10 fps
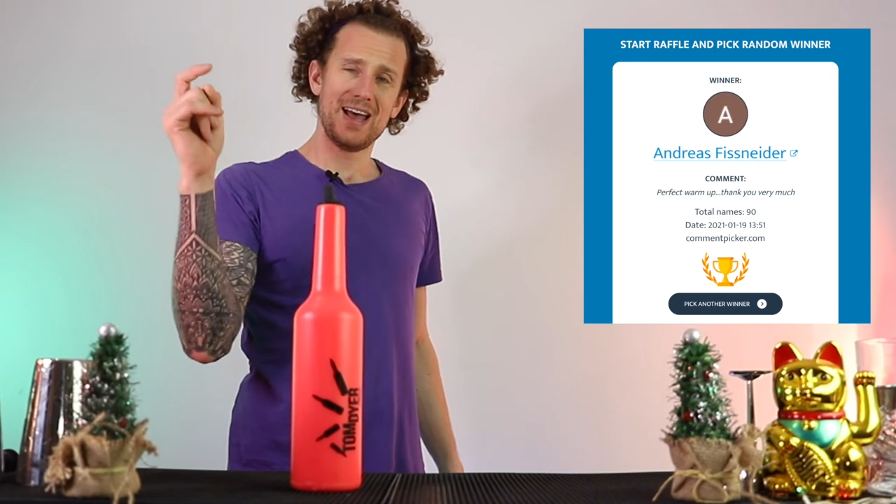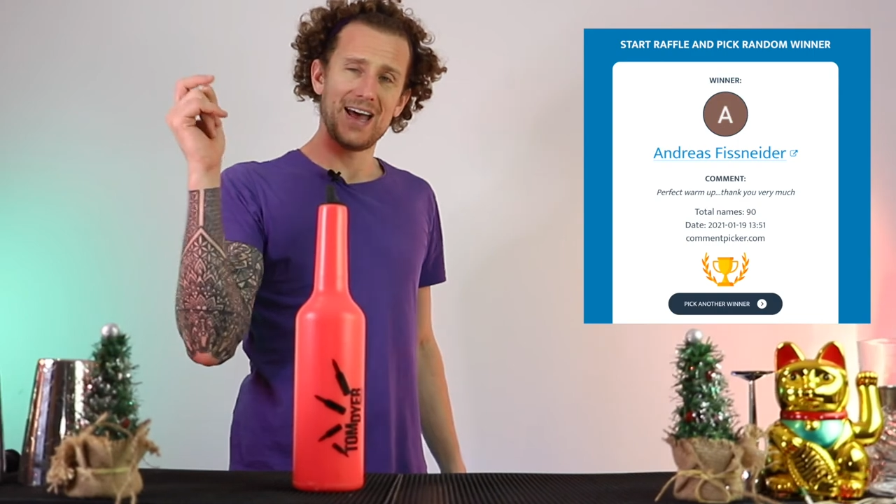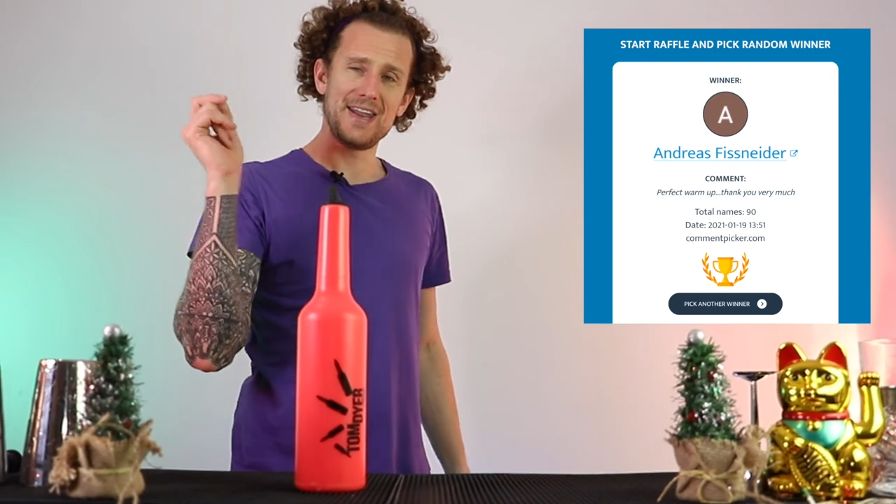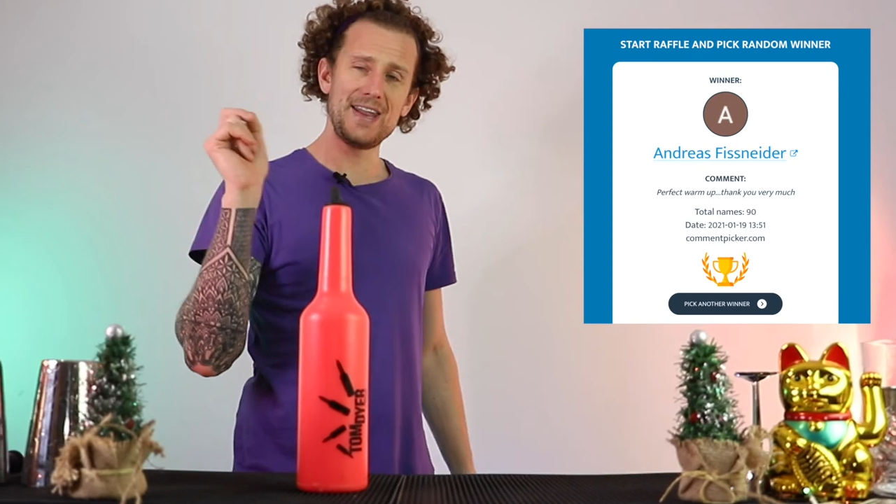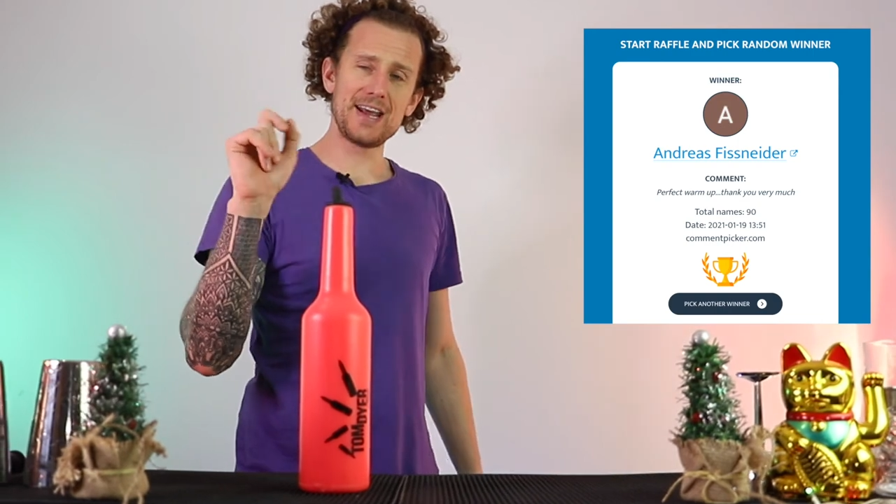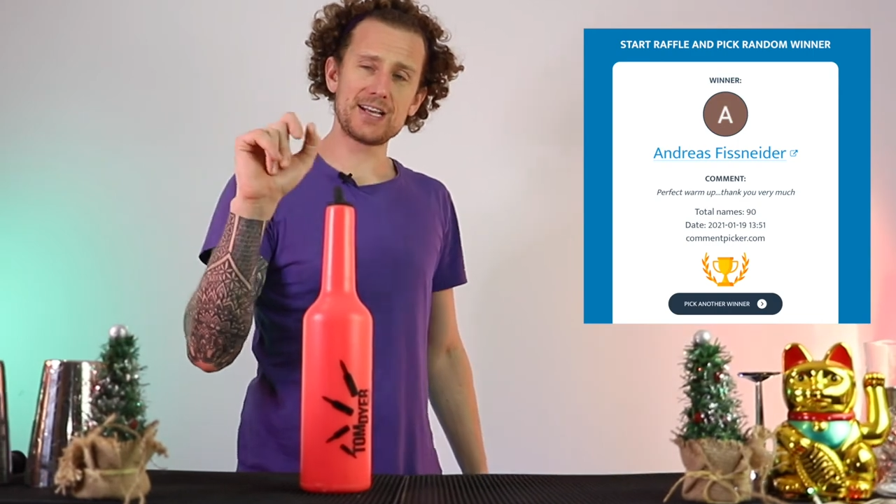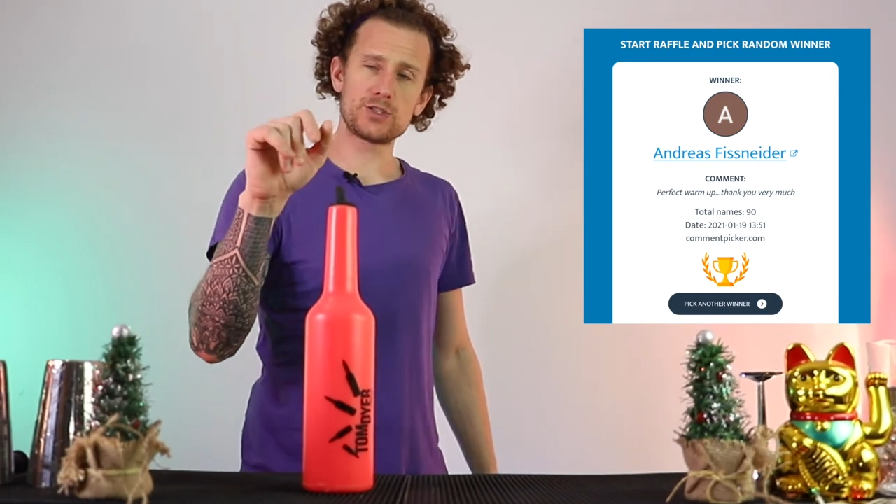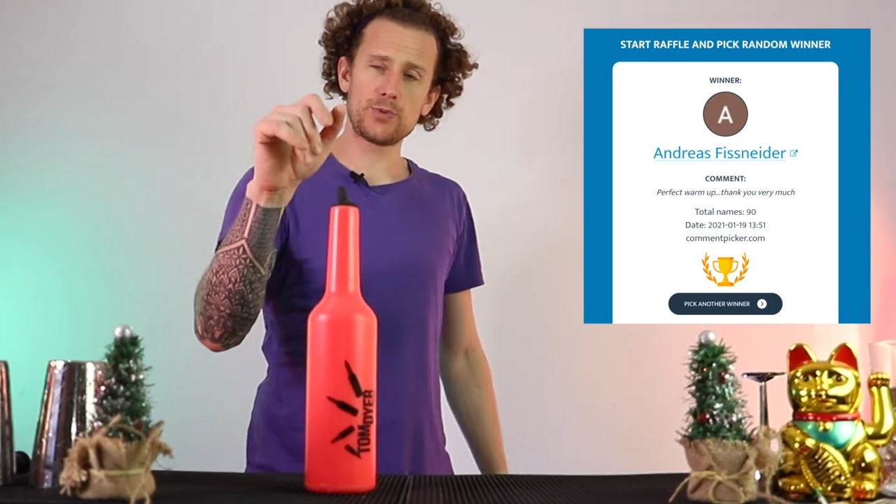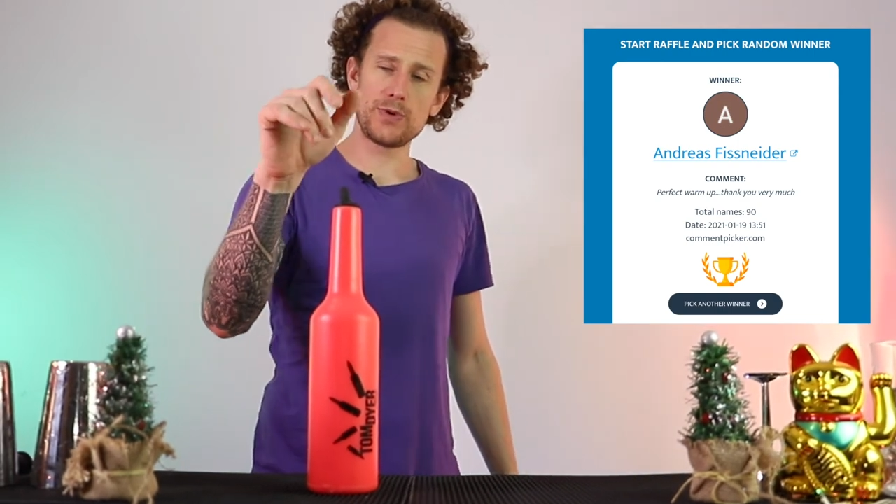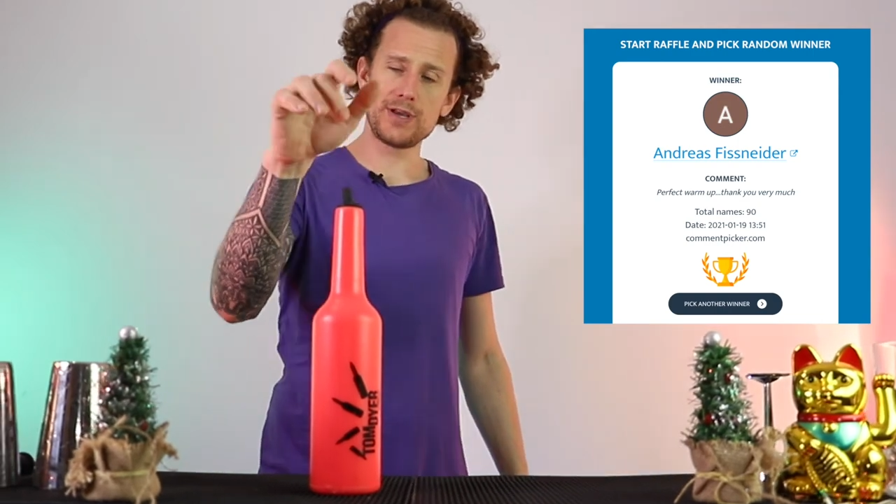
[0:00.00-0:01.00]
you each and
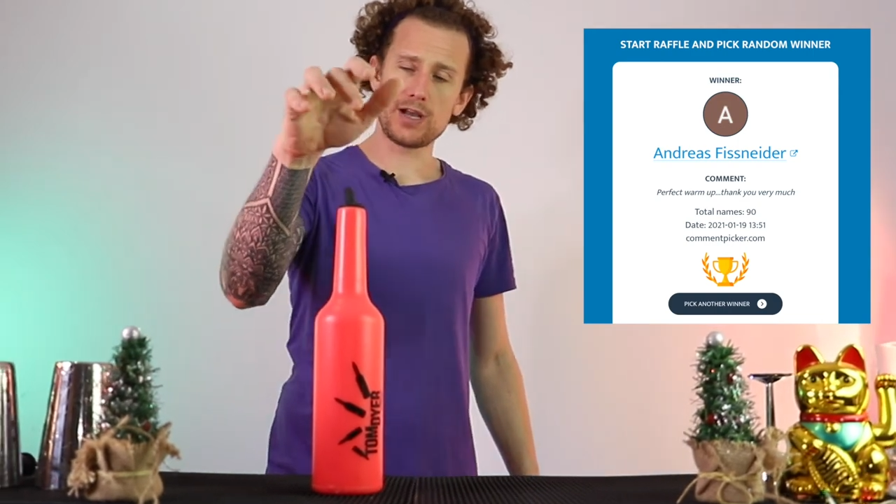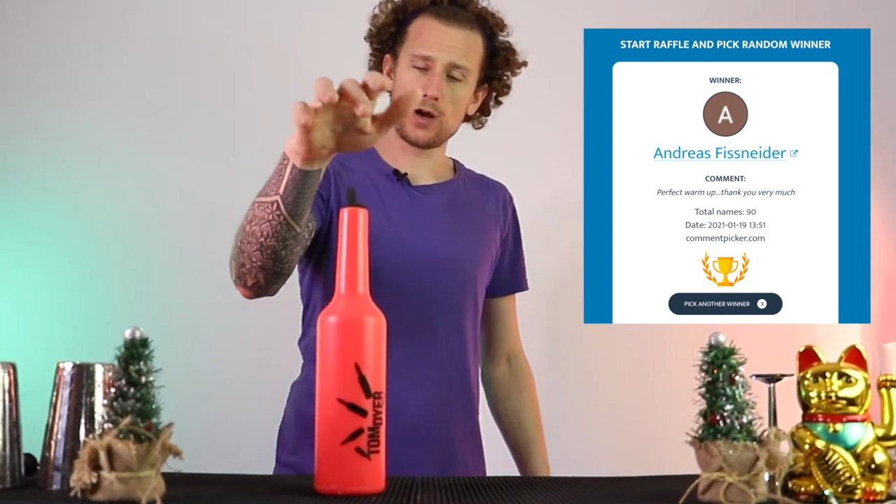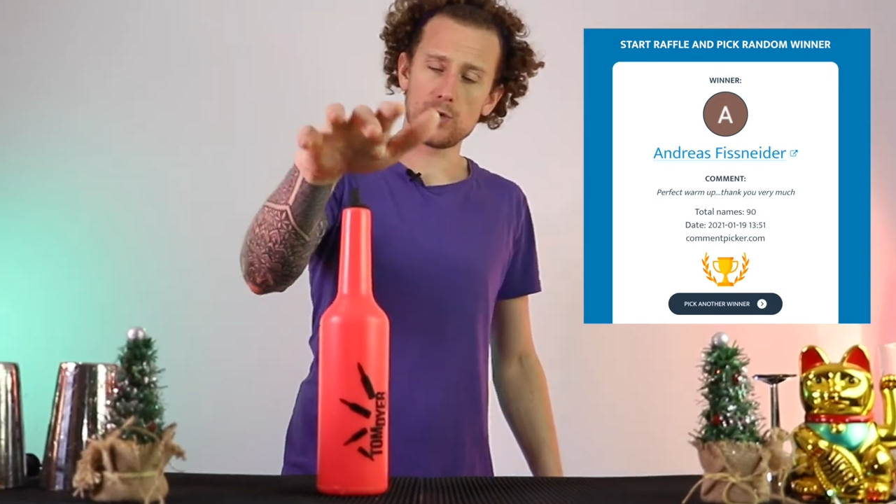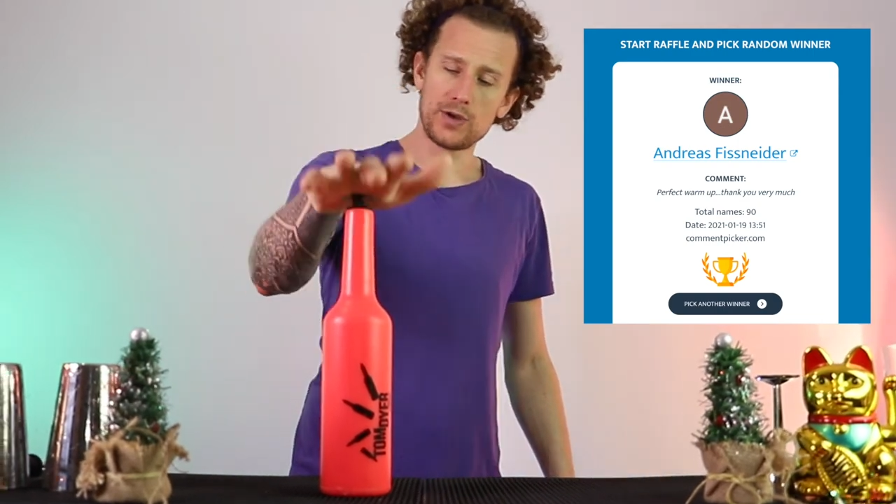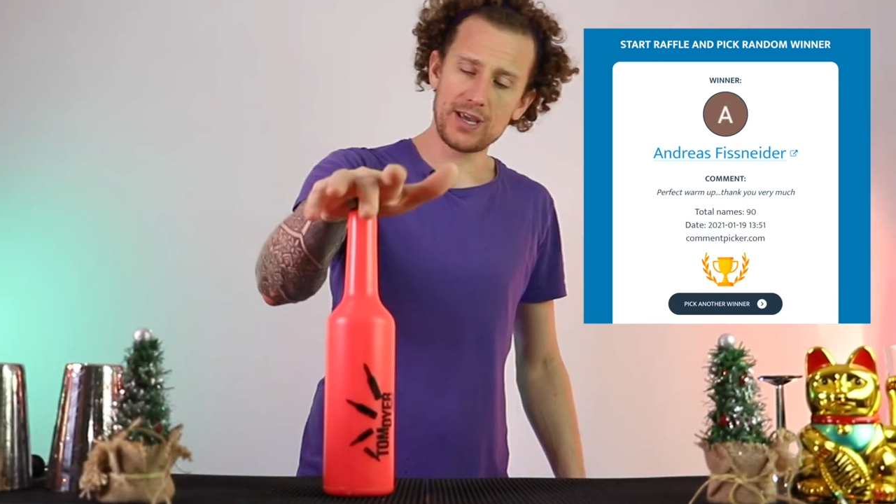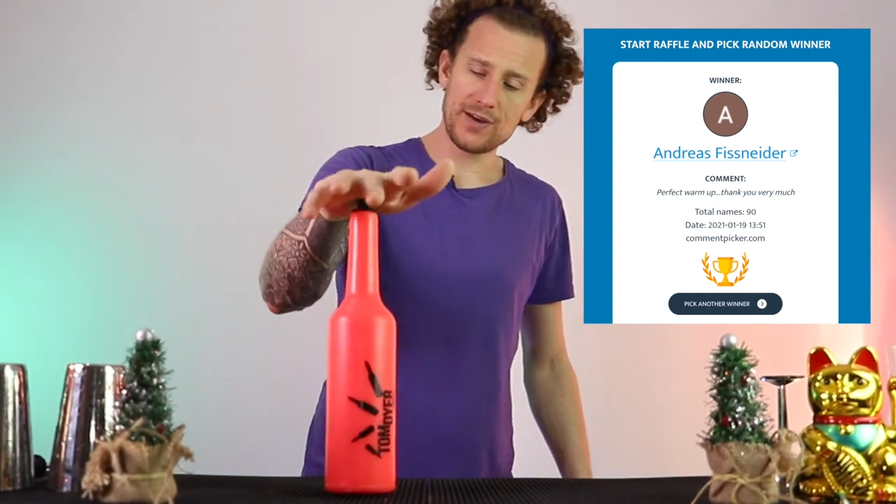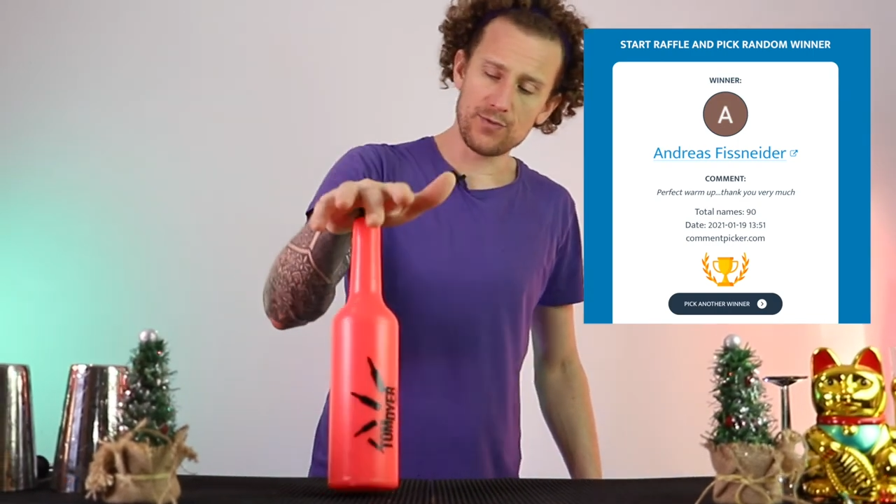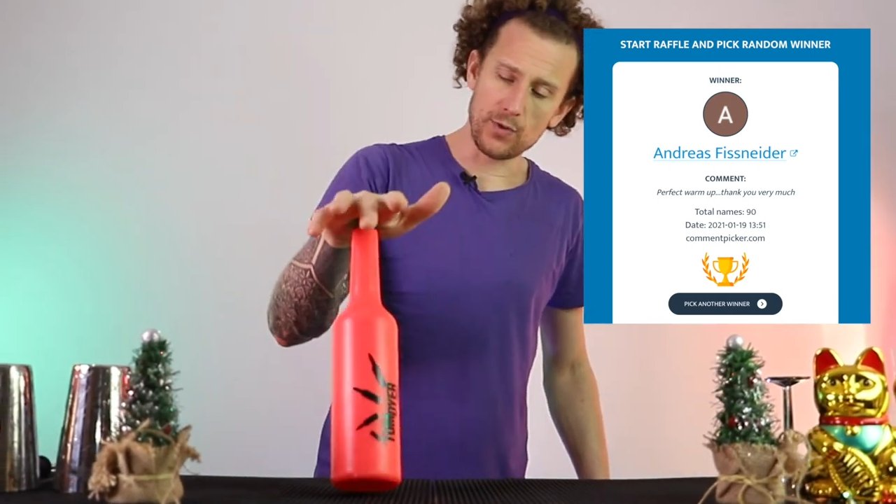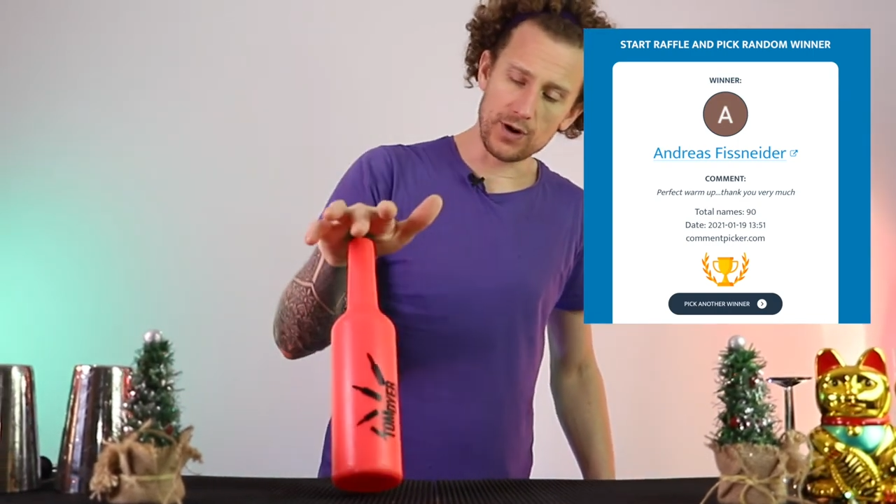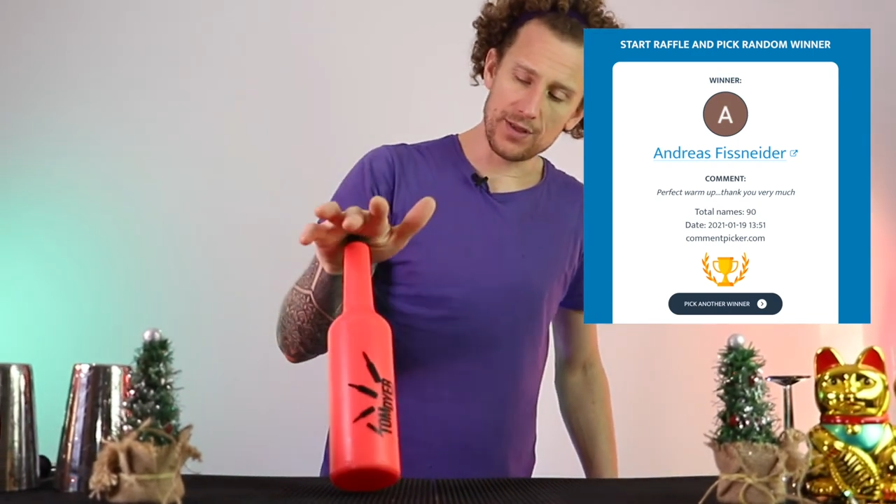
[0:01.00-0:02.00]
every one of you for
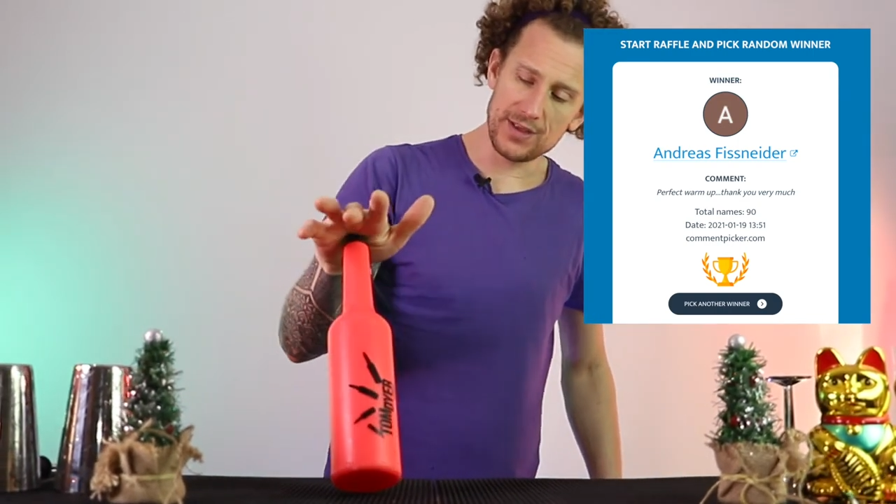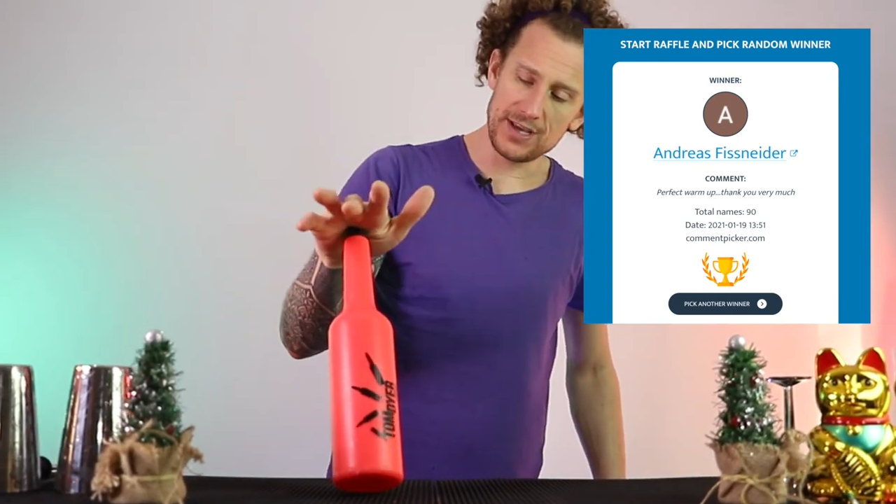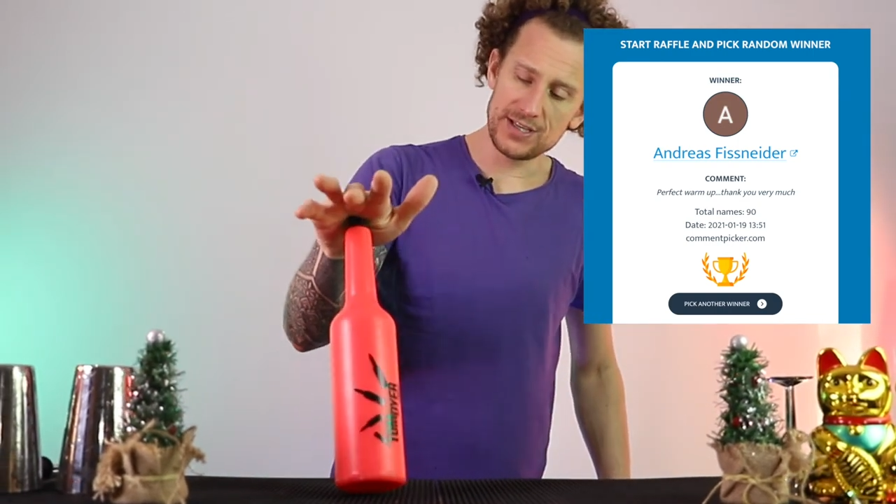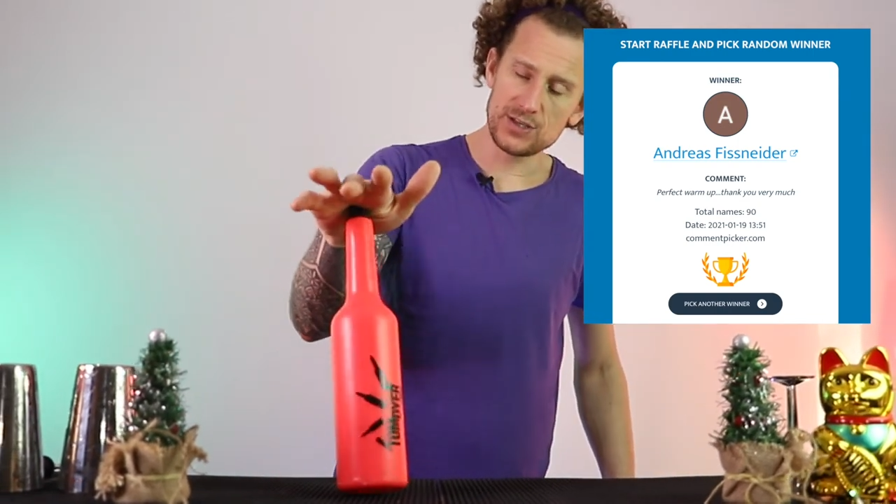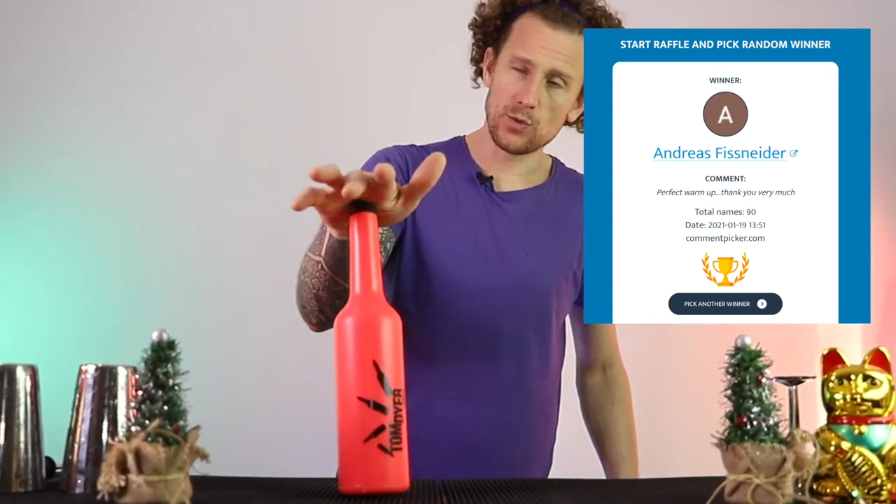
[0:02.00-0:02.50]
leaving a comment